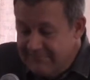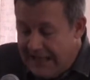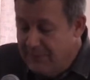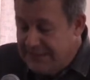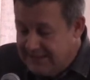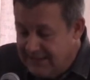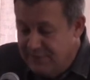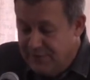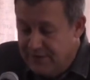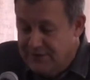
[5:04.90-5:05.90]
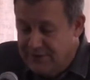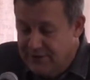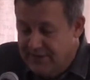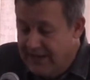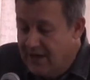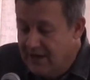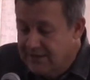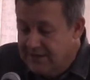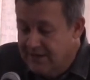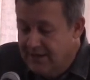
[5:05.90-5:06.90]
And we see in verse 2, they
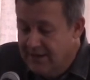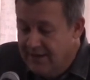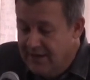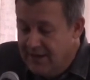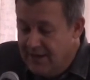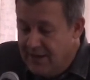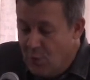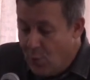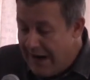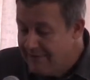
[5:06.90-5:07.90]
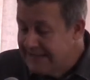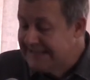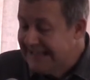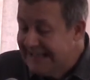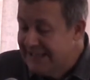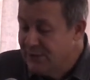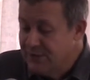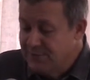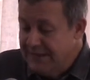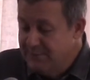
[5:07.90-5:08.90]
ask, Where is he who
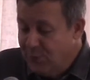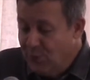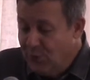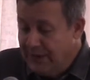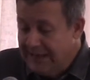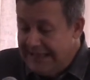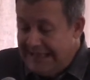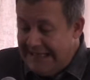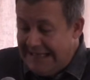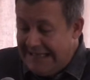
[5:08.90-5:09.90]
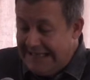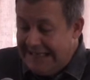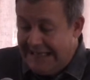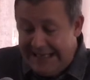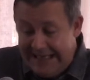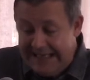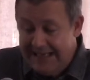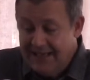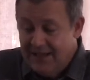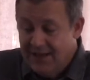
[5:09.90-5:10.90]
has been born
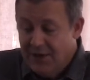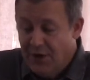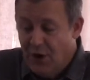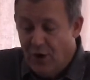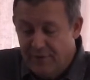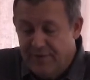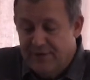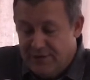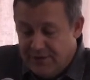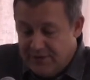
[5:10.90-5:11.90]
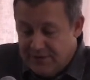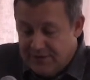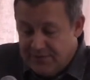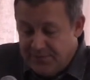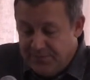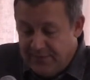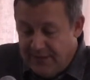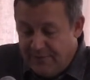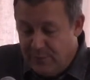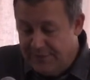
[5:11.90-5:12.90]
King of the Jews?
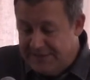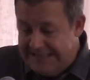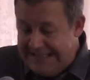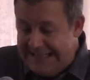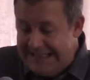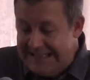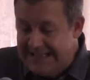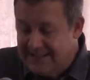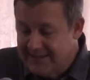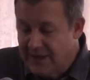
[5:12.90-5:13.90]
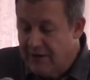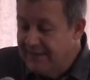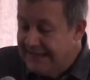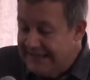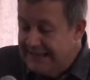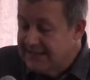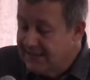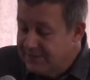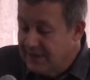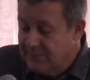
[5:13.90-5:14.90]
For we have seen his star in the east
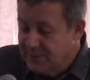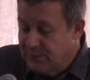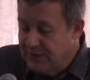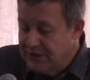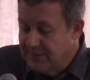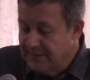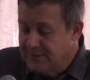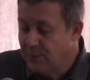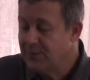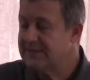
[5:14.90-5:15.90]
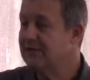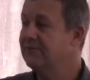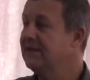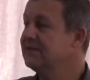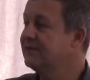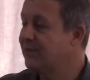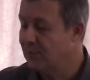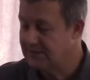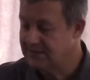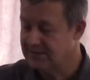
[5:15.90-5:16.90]
and have come to worship him. So, what was their reason for
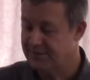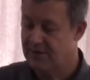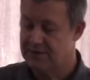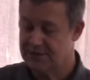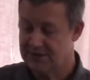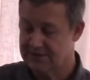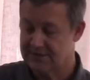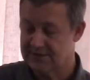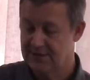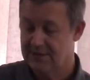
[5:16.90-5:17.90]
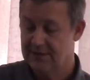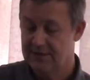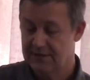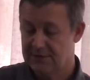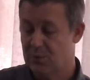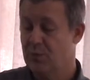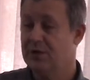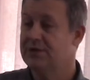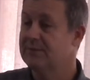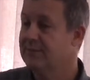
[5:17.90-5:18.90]
wanting to find Jesus? To
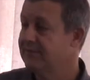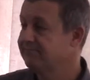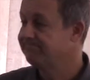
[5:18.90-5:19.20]
worship him.